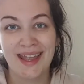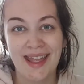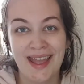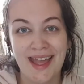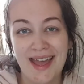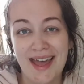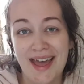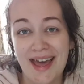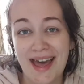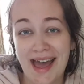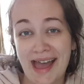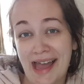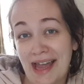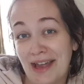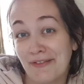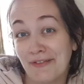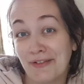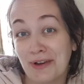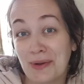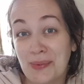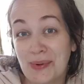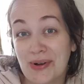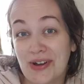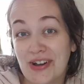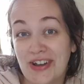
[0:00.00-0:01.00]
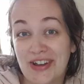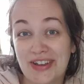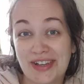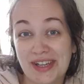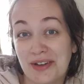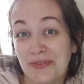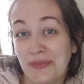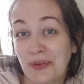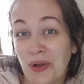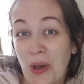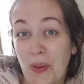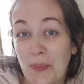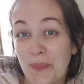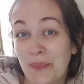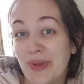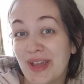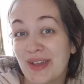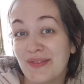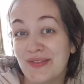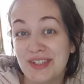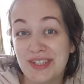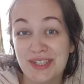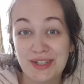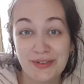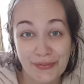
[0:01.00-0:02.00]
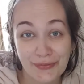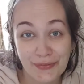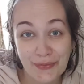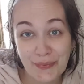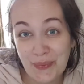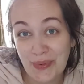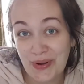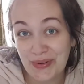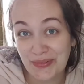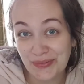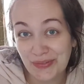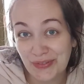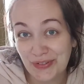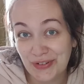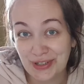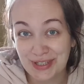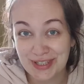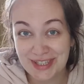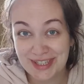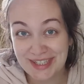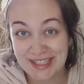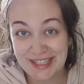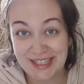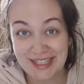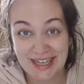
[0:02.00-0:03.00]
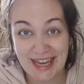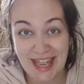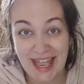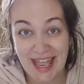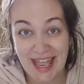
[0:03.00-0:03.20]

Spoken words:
Hi everyone, I've got a bit of a different one for us today.